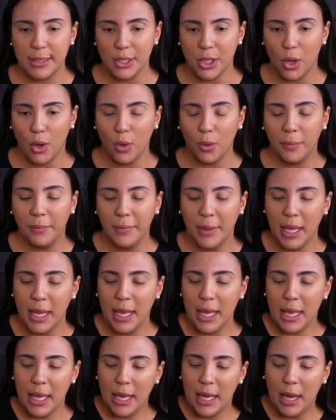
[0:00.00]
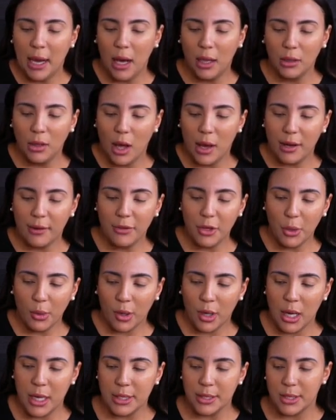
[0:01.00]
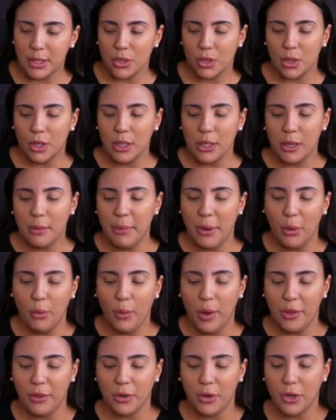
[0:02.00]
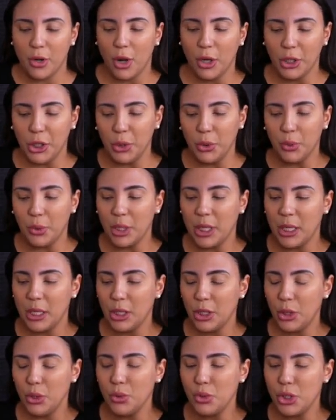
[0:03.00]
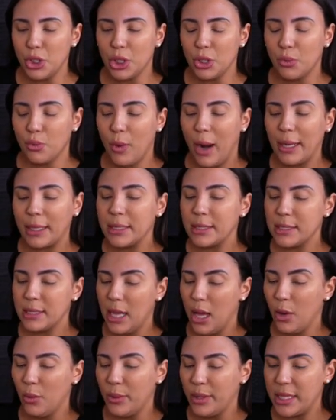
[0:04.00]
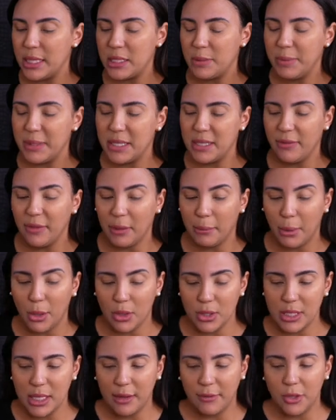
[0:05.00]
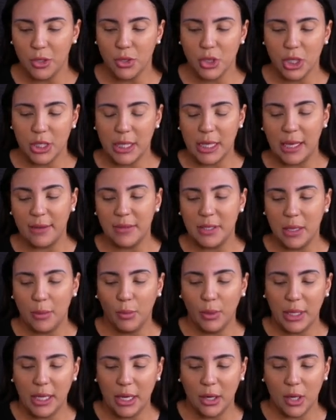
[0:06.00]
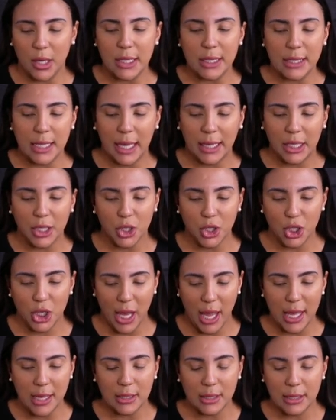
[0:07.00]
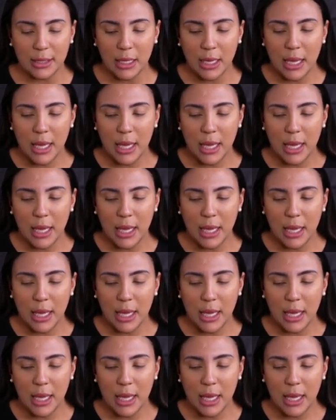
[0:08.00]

So a lot of you are uncertain about whether or not you should reconcile with a specific person, if you should give someone here a second chance.